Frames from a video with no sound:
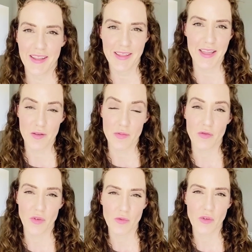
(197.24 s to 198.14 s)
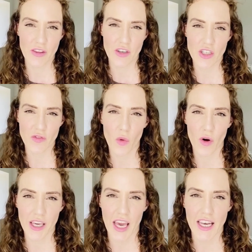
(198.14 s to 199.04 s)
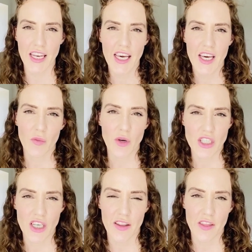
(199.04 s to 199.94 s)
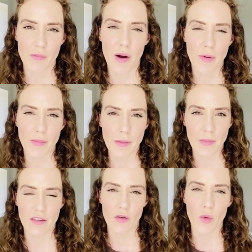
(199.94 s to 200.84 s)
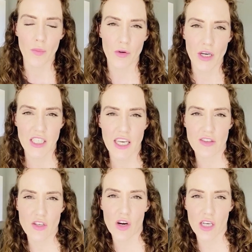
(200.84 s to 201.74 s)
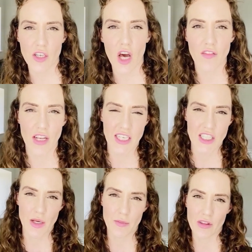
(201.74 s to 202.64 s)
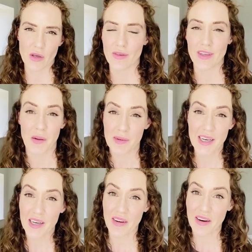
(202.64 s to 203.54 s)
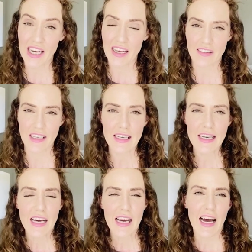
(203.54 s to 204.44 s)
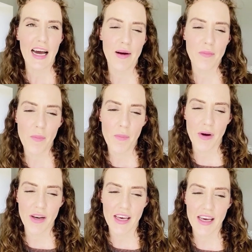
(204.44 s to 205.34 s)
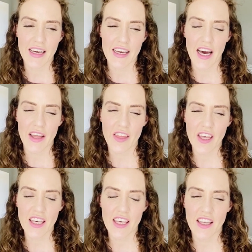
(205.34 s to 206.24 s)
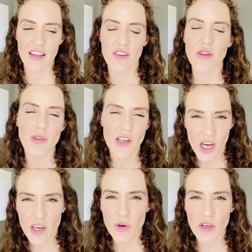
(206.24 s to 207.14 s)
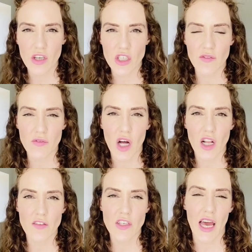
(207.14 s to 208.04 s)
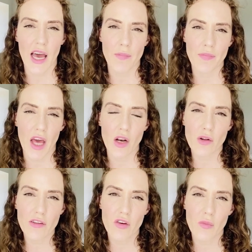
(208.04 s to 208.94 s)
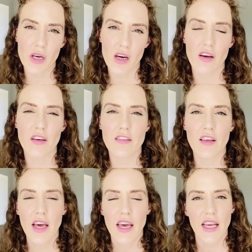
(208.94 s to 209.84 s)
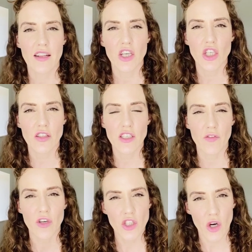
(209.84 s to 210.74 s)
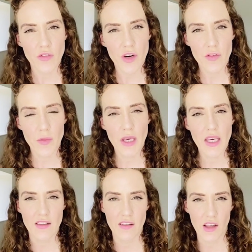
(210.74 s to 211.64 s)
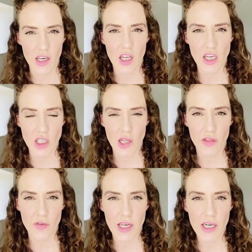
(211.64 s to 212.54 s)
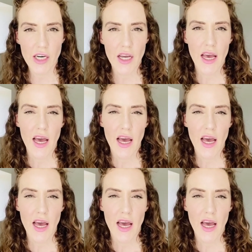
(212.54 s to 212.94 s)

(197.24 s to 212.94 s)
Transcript: this much research for again, which I think probably means I won't be writing a historical novel anytime soon. I'm clearly very lazy. I think, so there was a lot of research involved, and also because it's a different genre for me, it's a psychological thriller,